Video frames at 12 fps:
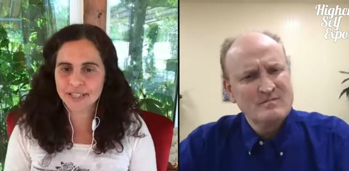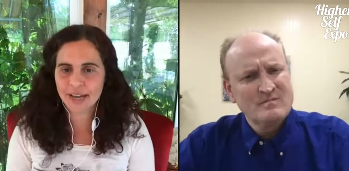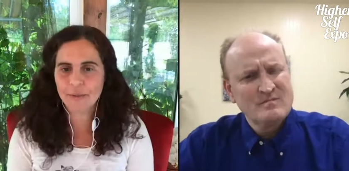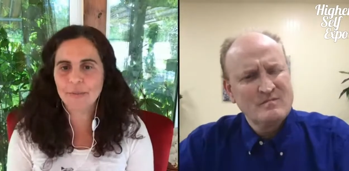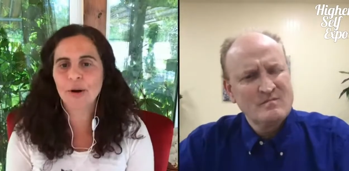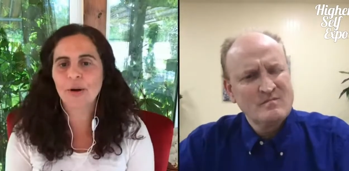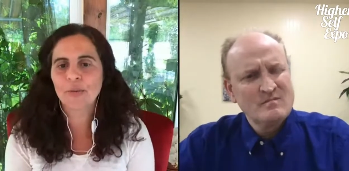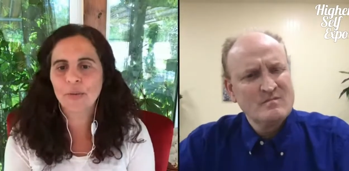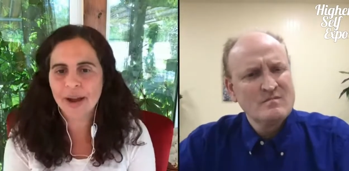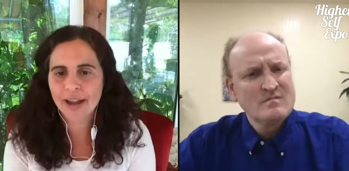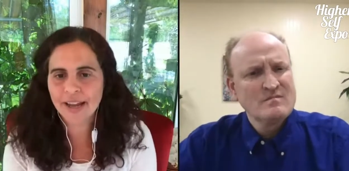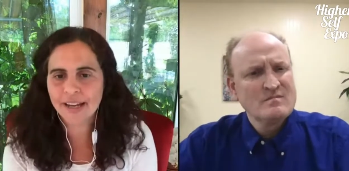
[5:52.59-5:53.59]
Speaker 1: come our
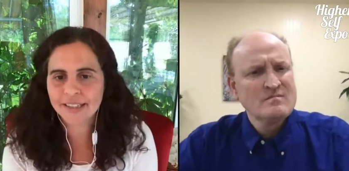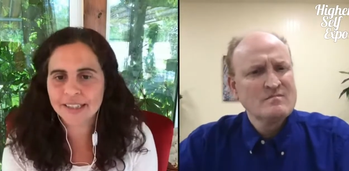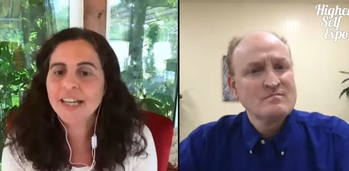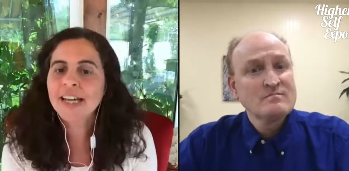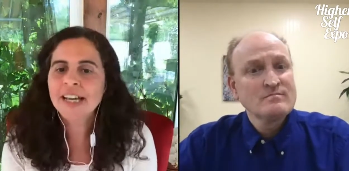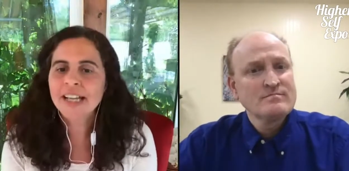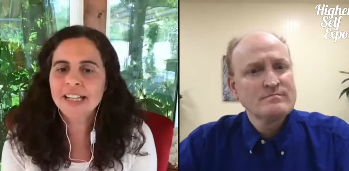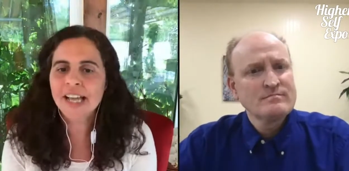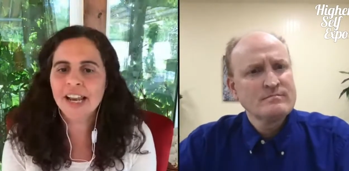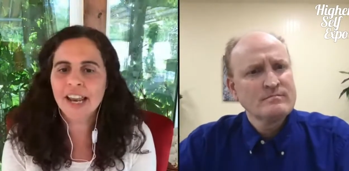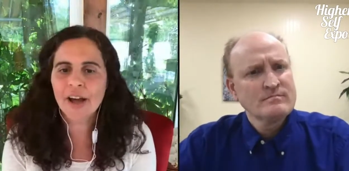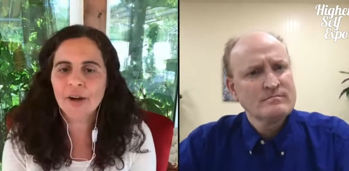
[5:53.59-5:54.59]
way and
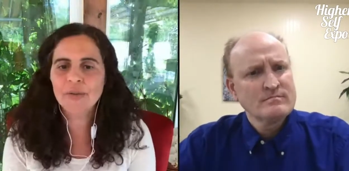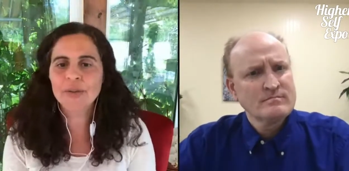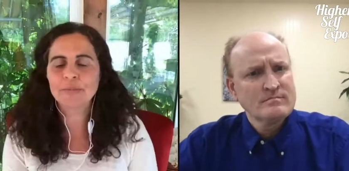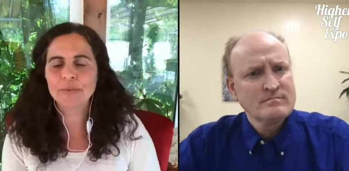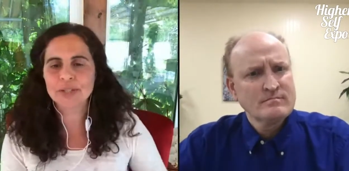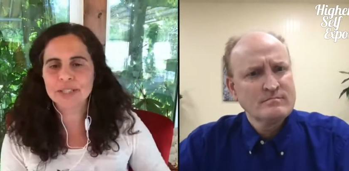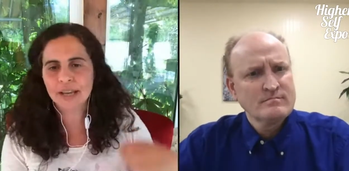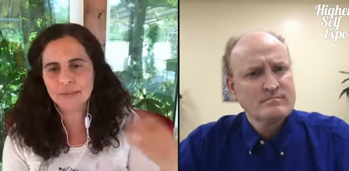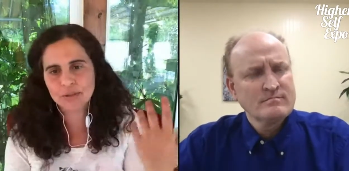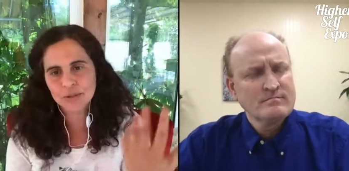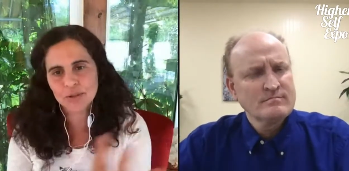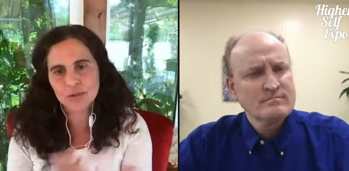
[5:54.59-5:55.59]
allow the
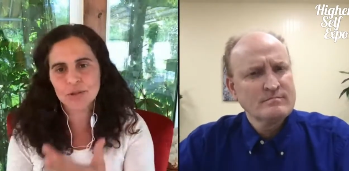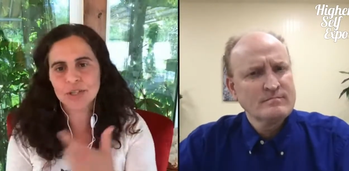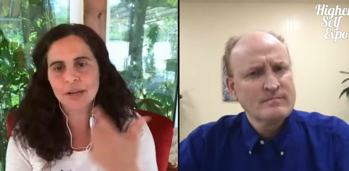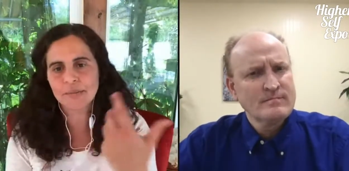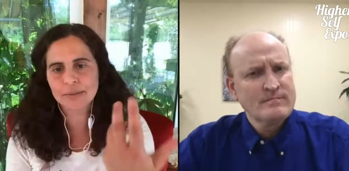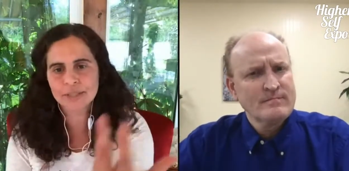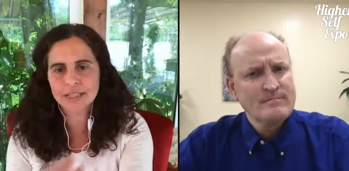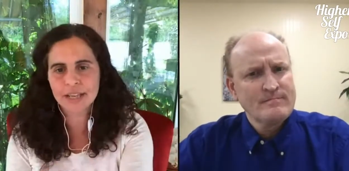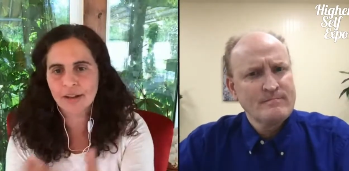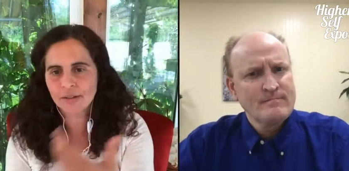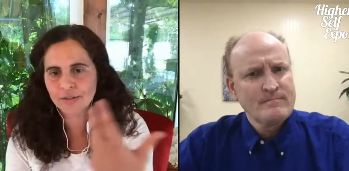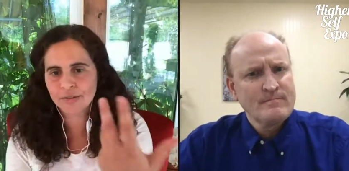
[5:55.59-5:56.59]
perception to shape
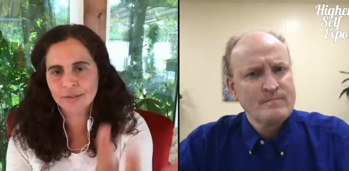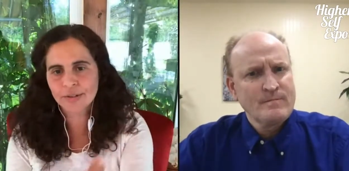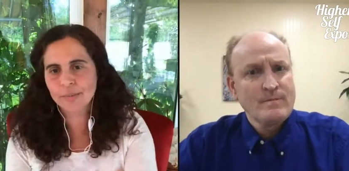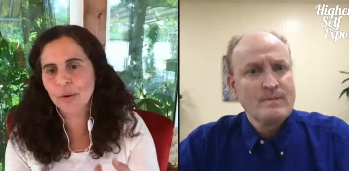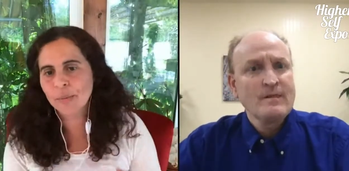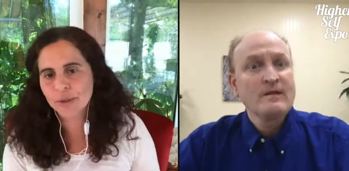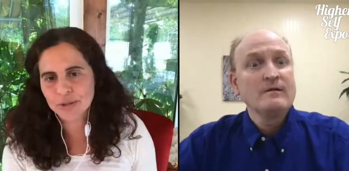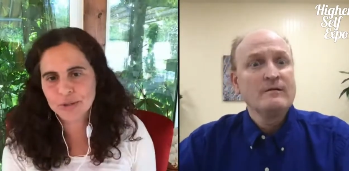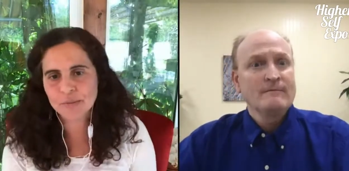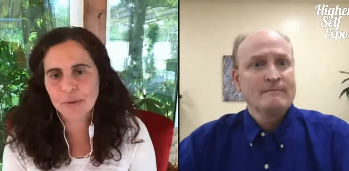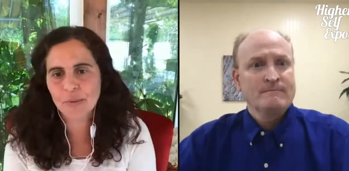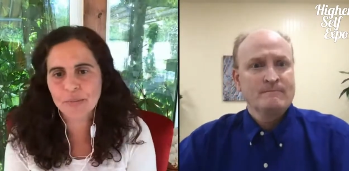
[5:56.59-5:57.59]
itself moment to
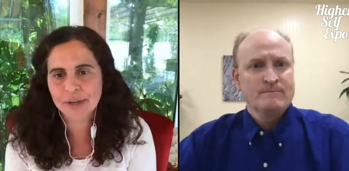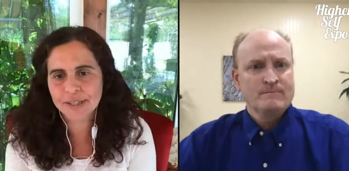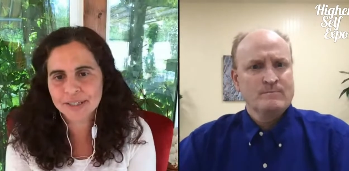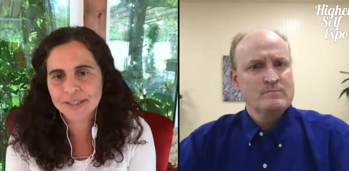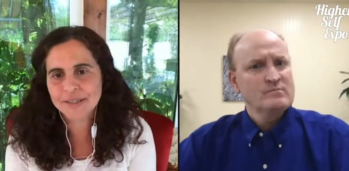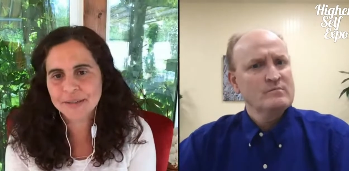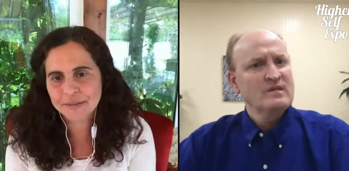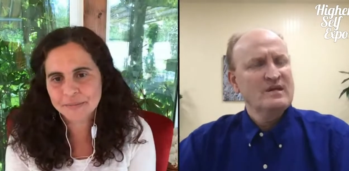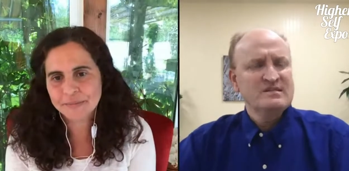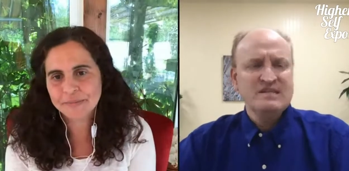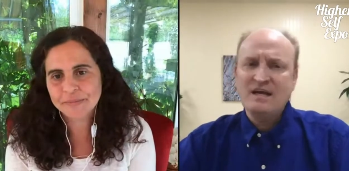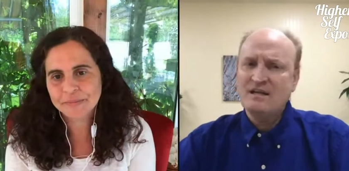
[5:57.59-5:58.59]
moment.
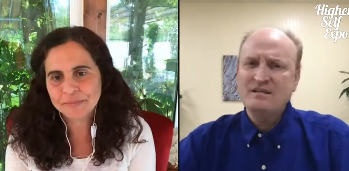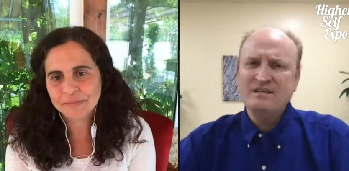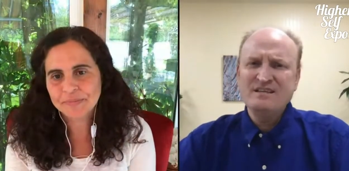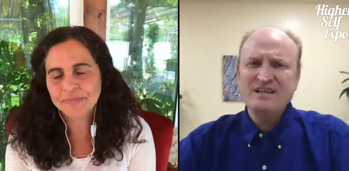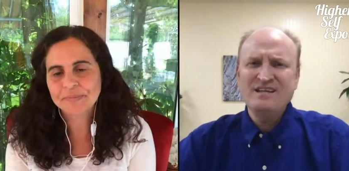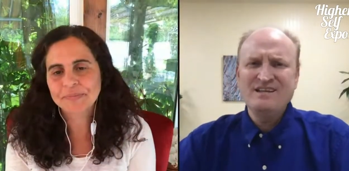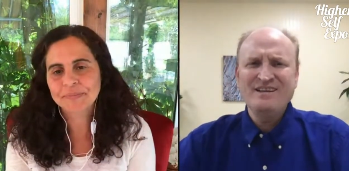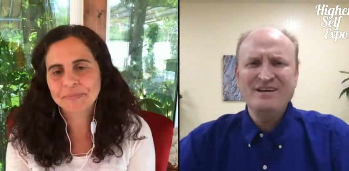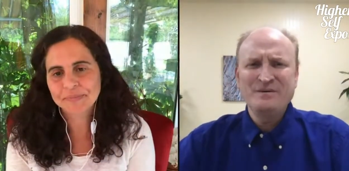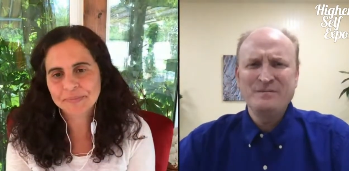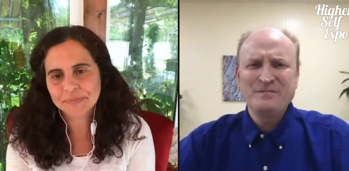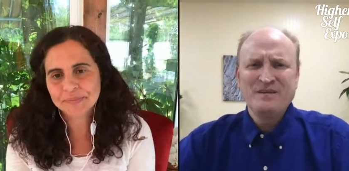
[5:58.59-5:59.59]
Speaker 2: Exactly. then, you
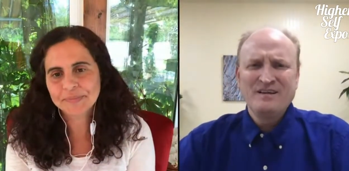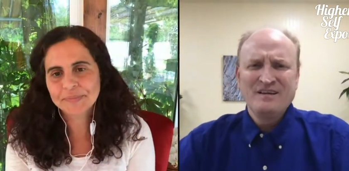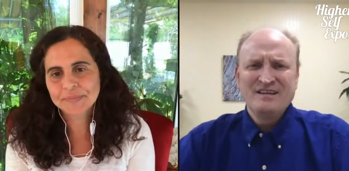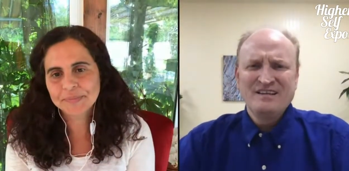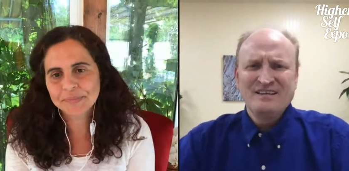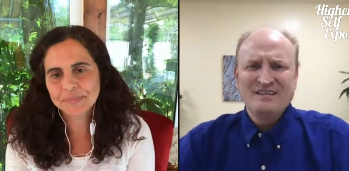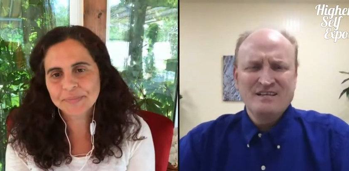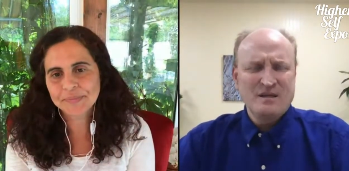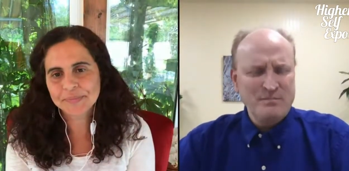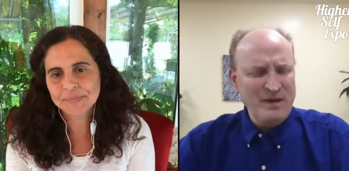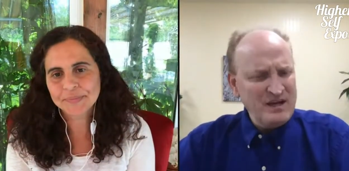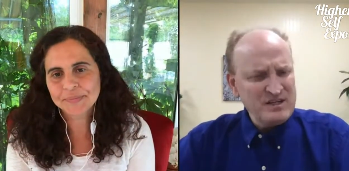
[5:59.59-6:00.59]
know,
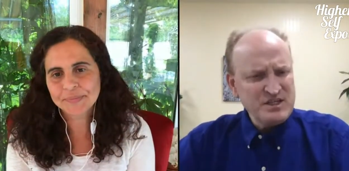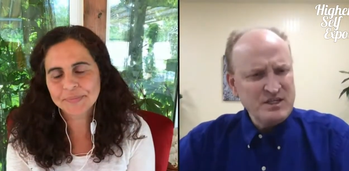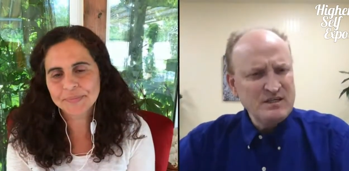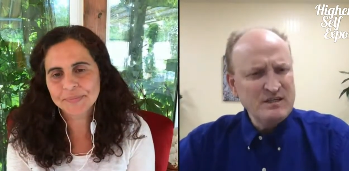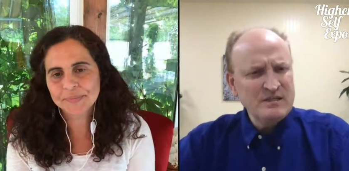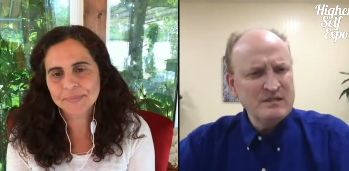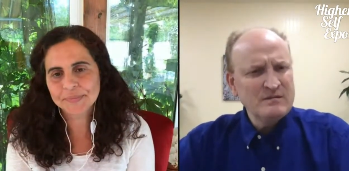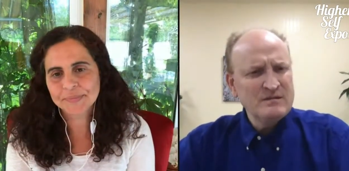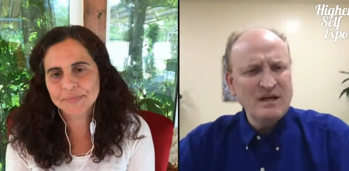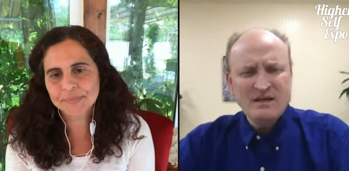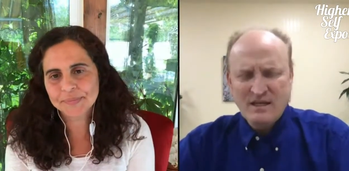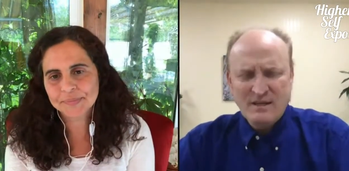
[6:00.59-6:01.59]
compassion,
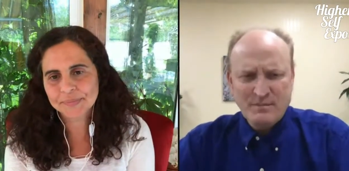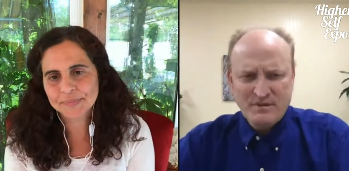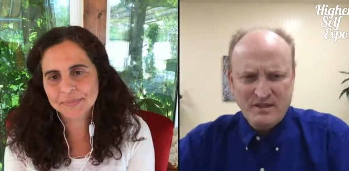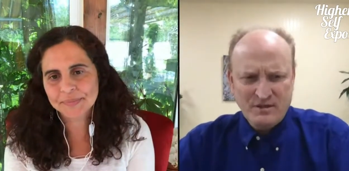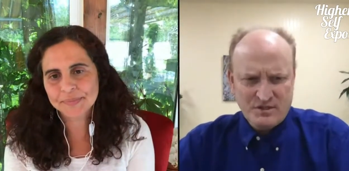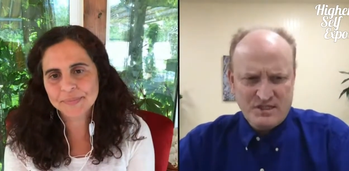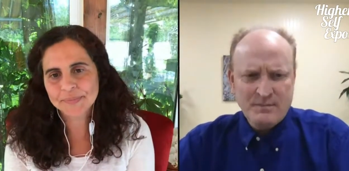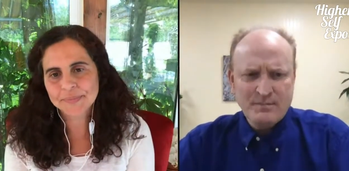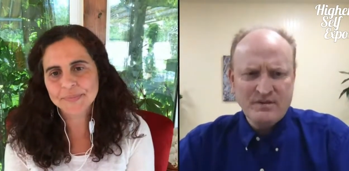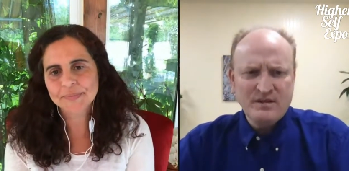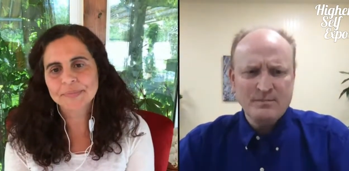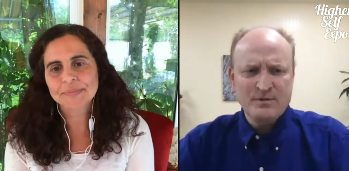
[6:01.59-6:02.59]
not empathy or
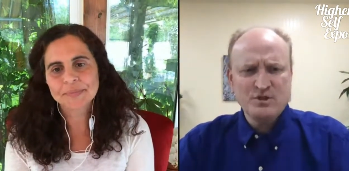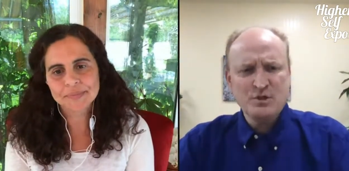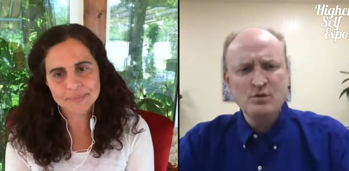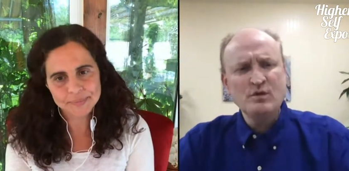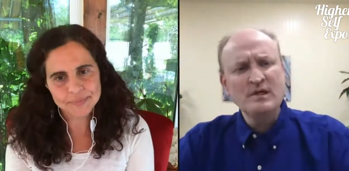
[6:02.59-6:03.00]
sympathy, but true